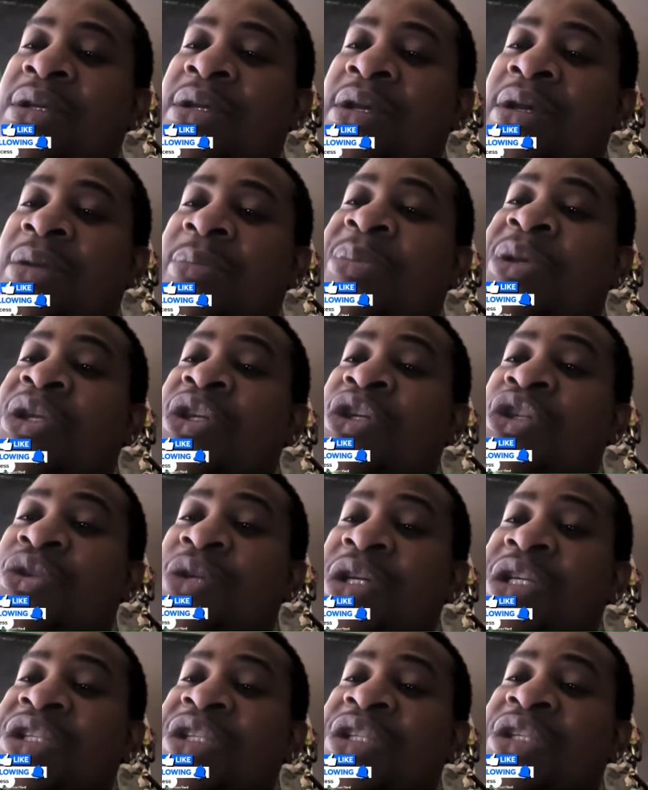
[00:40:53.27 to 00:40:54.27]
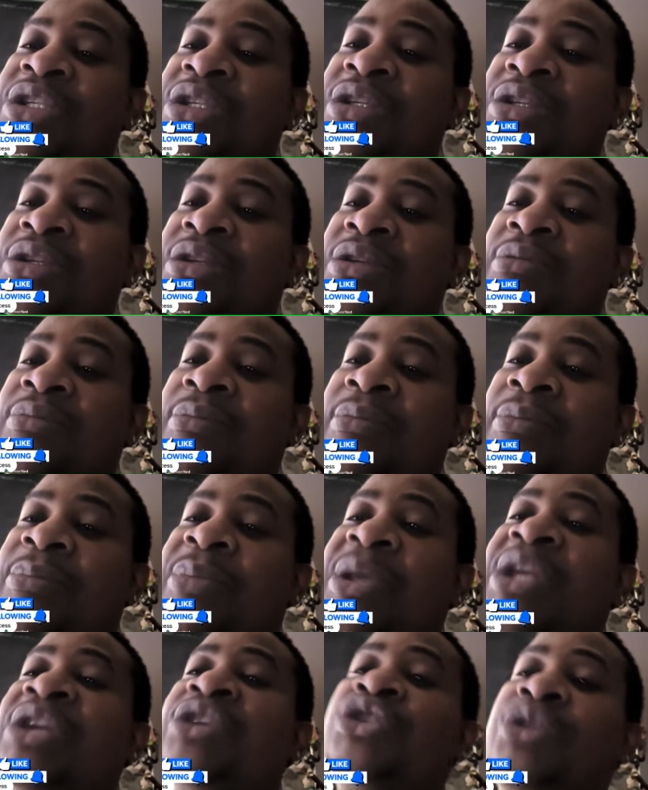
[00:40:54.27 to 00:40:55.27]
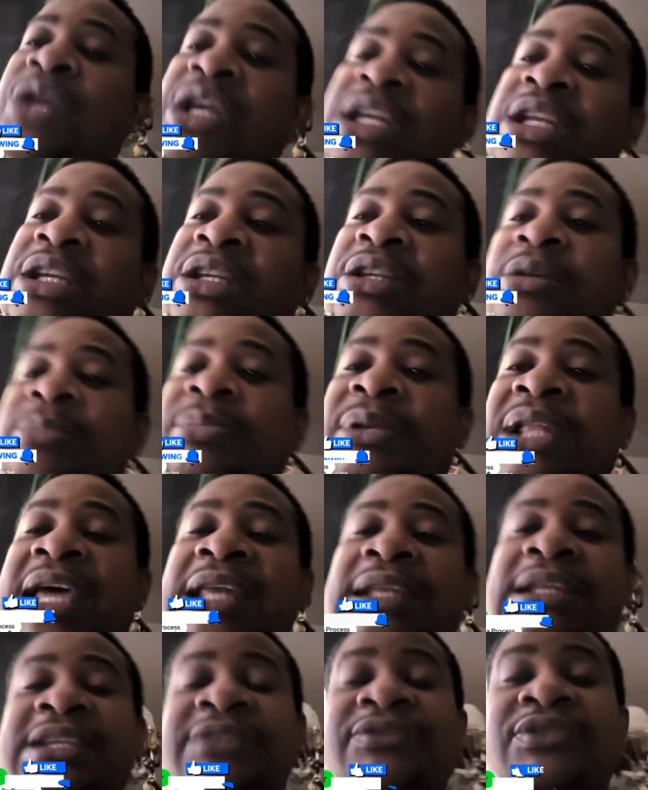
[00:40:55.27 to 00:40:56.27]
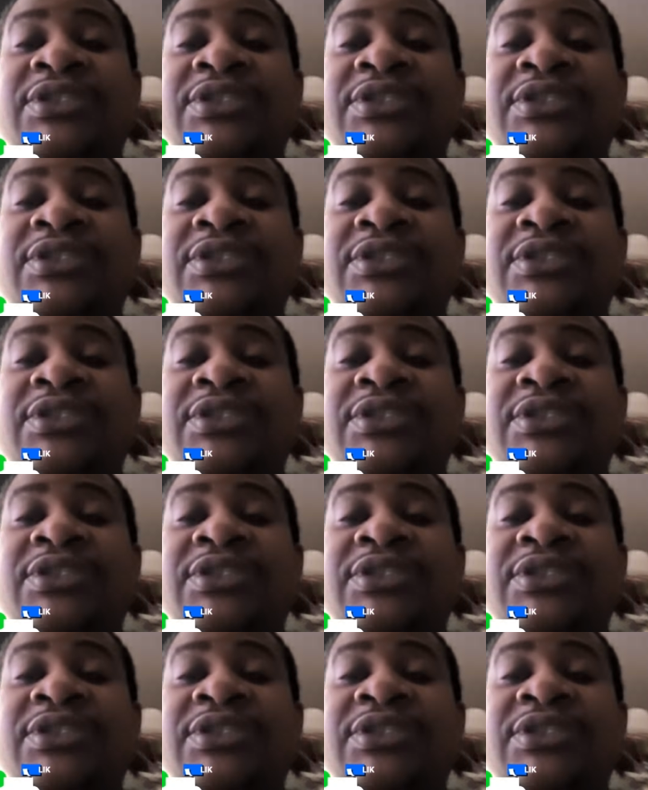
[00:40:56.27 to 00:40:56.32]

penetration penetrating the plant leaves.